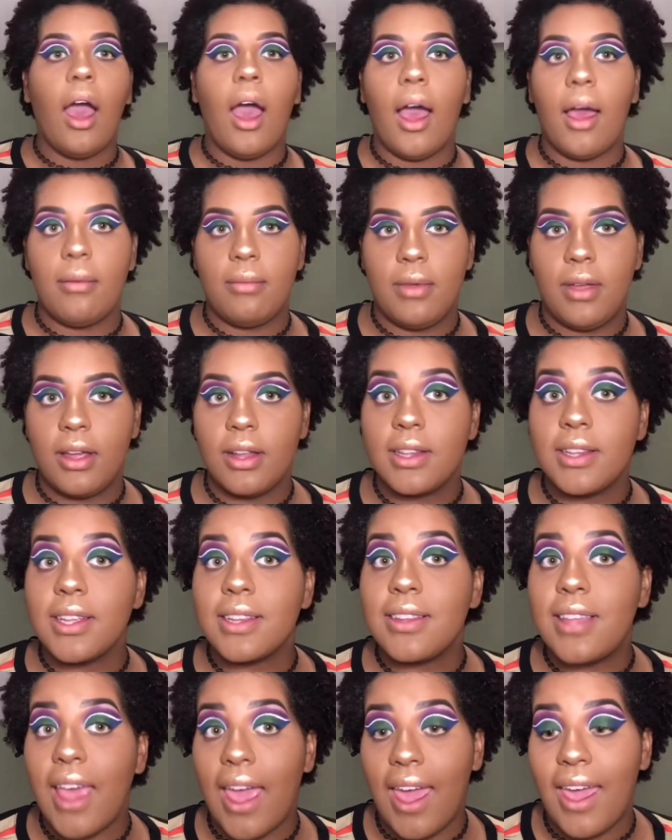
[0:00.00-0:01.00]
I'm going to
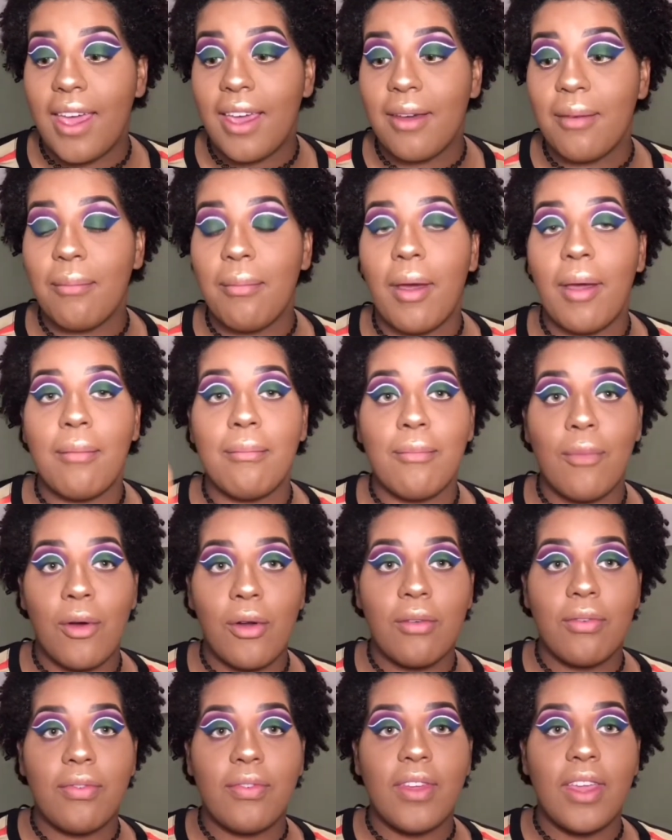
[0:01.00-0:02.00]
take my
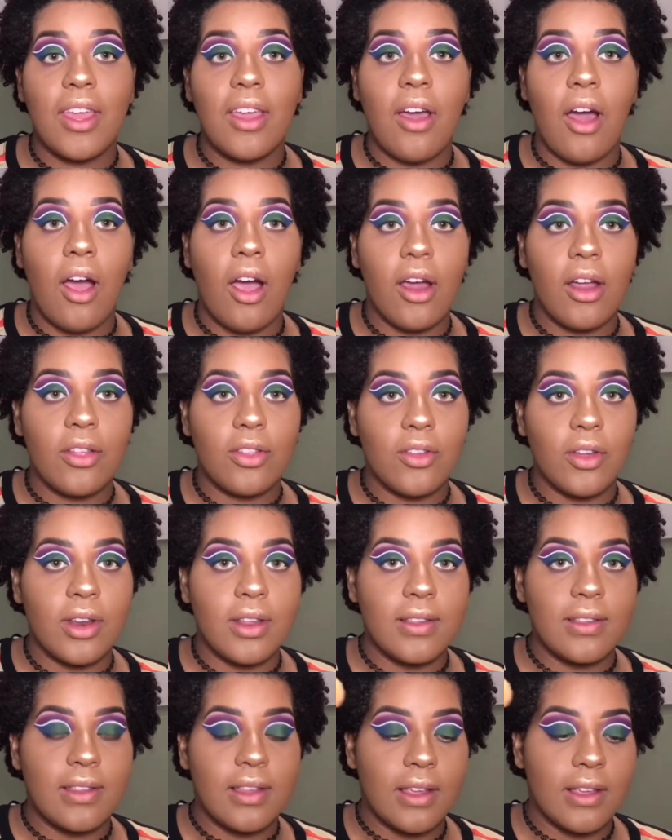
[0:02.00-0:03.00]
Morphe
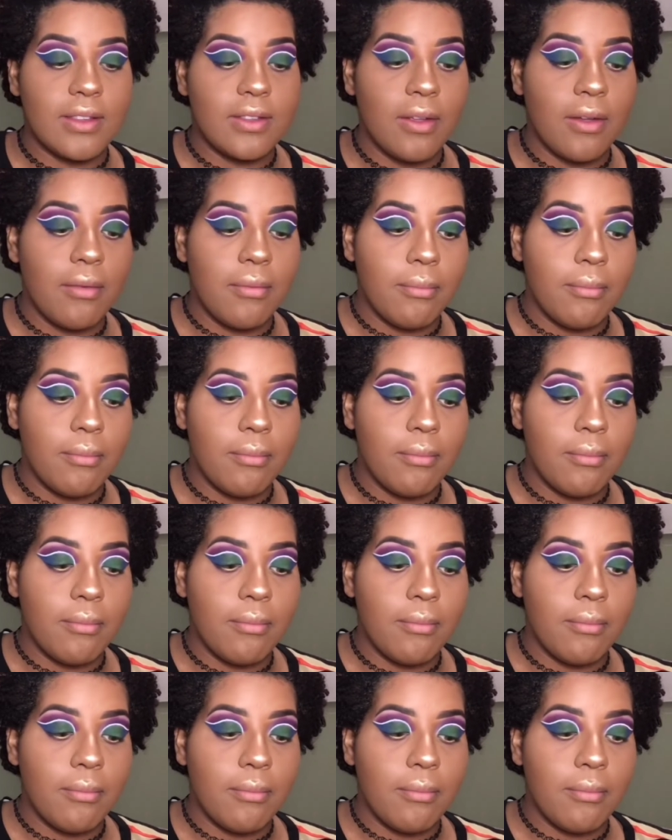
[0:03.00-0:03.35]
R36